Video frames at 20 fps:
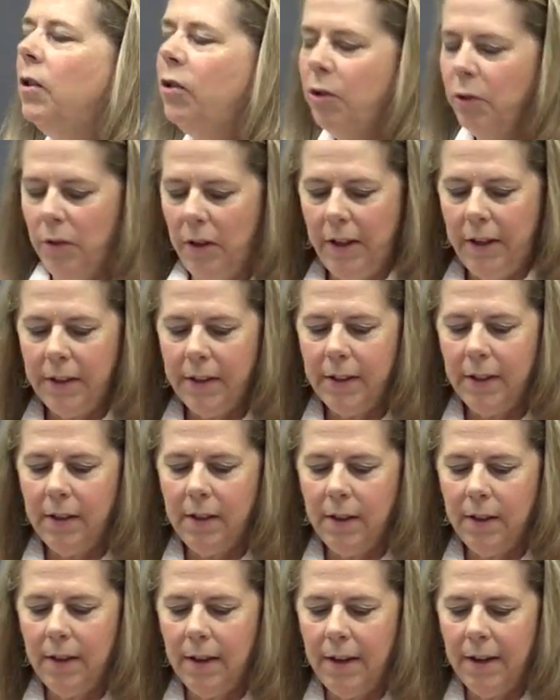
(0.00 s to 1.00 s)
to listen
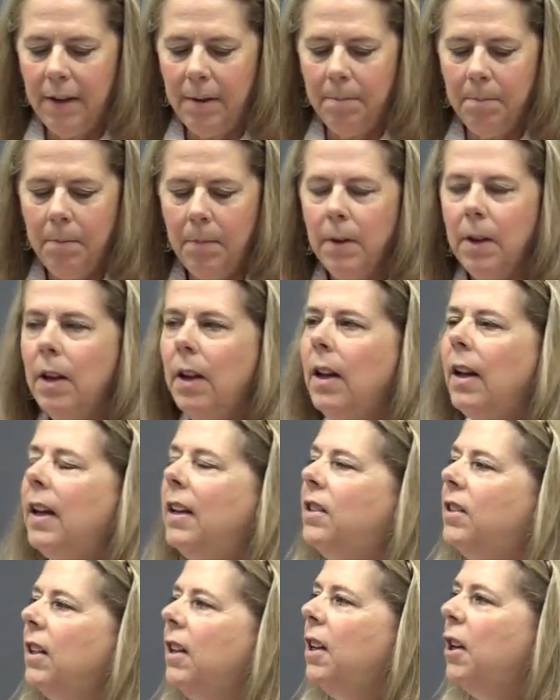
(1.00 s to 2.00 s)
to them,
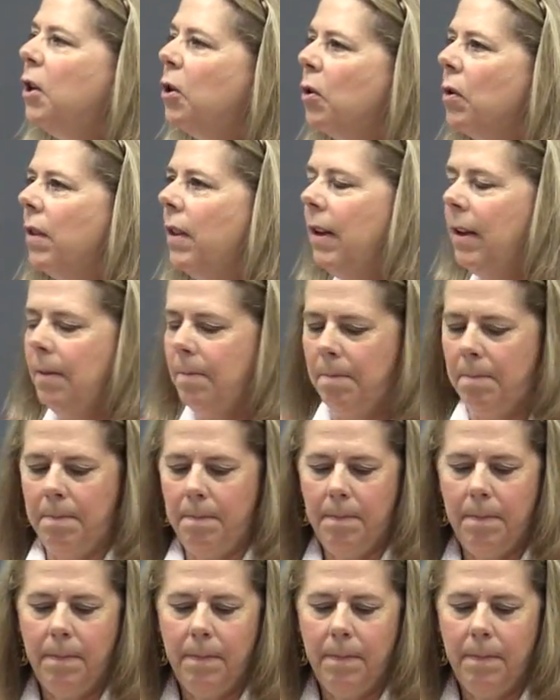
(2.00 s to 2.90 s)
and to hear them.